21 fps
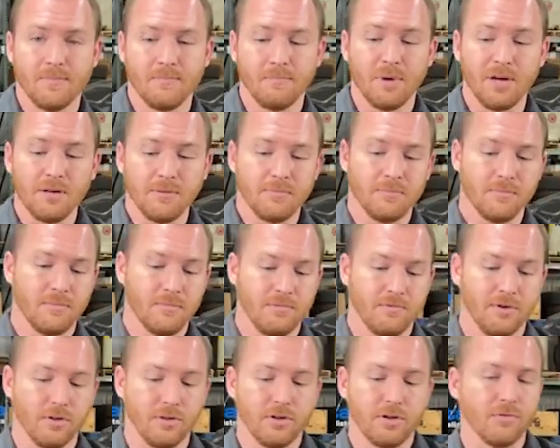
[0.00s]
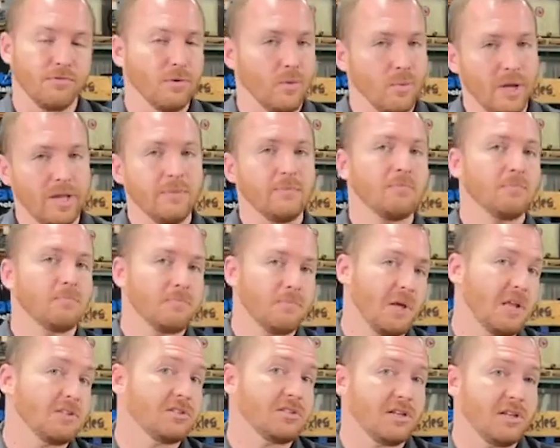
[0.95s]
But if you're looking for weight,
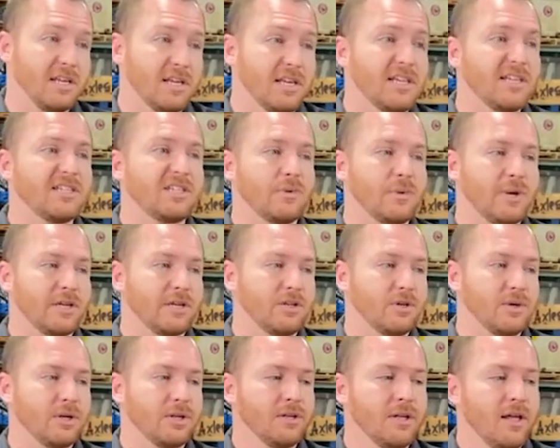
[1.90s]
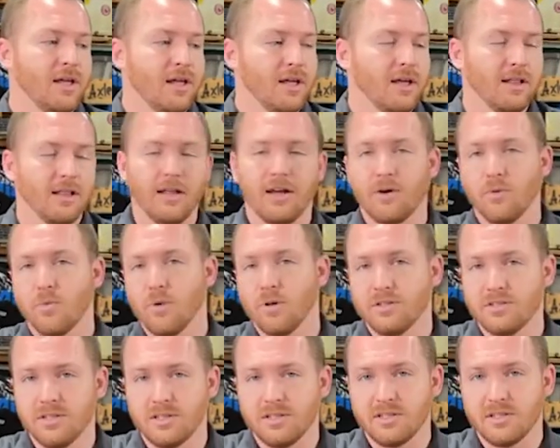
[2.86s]
that's an easy way to do it. A lot of
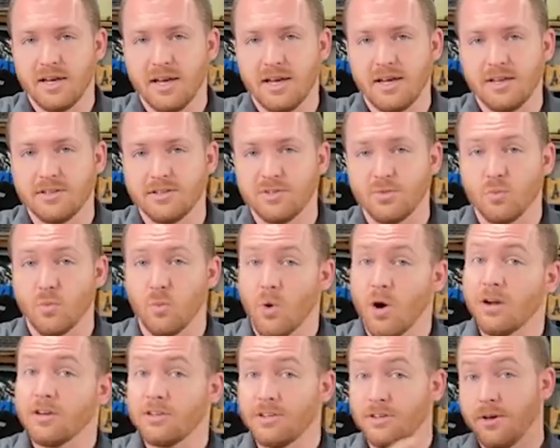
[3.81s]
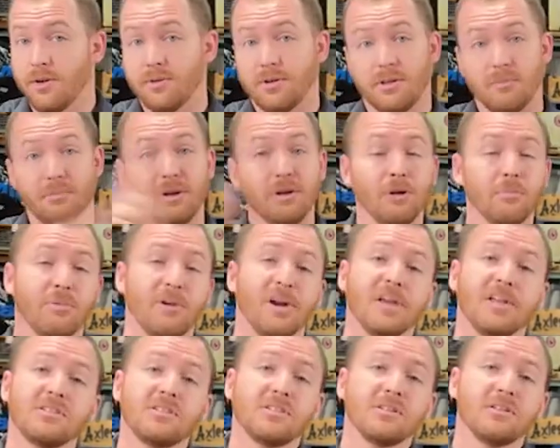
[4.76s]
1.6 guys want to go to the bigger
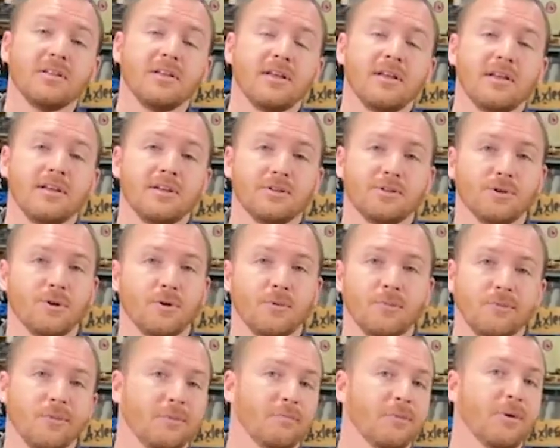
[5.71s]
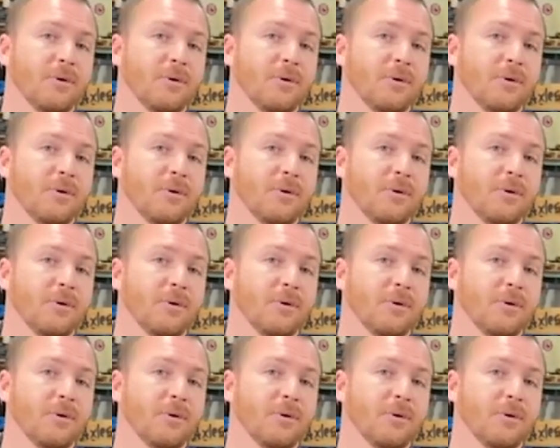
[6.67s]
brakes. So in